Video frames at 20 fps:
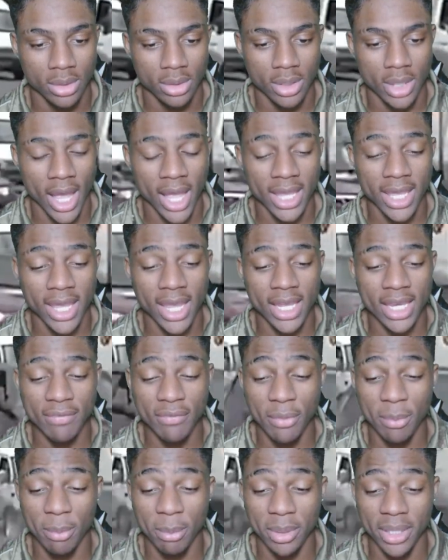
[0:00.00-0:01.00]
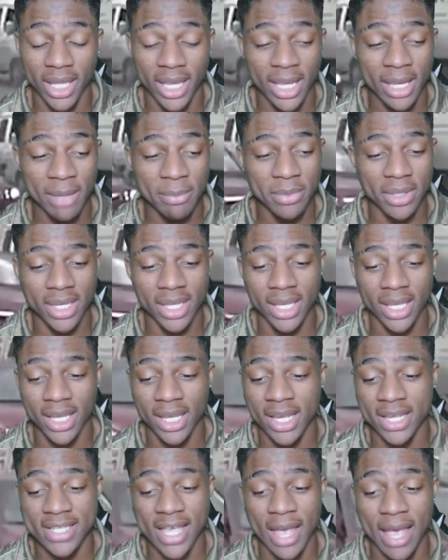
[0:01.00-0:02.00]
I can't even blame the nigga
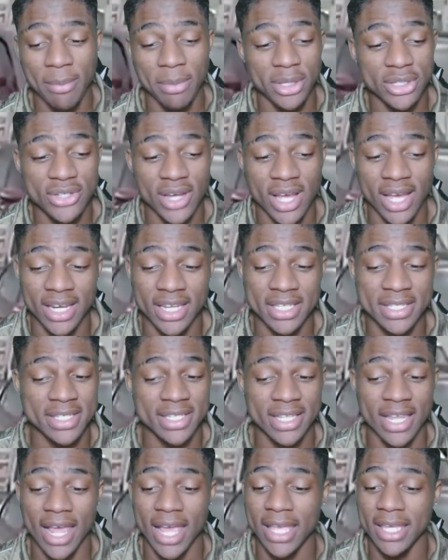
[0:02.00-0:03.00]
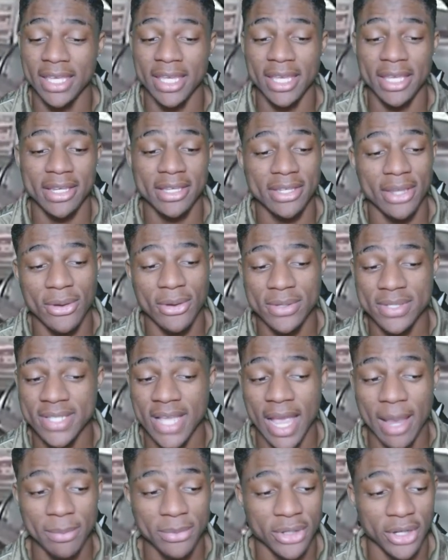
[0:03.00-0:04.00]
because I be trying to slide get those
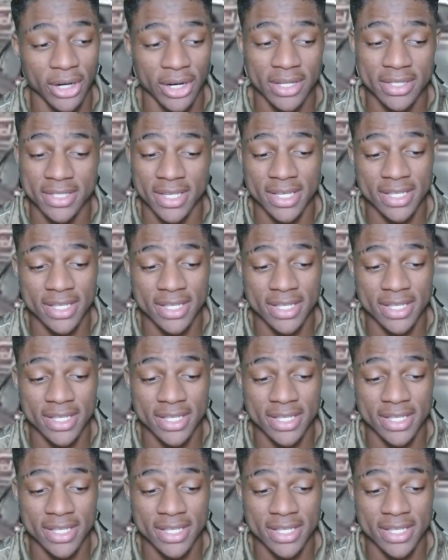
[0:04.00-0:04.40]
type turns in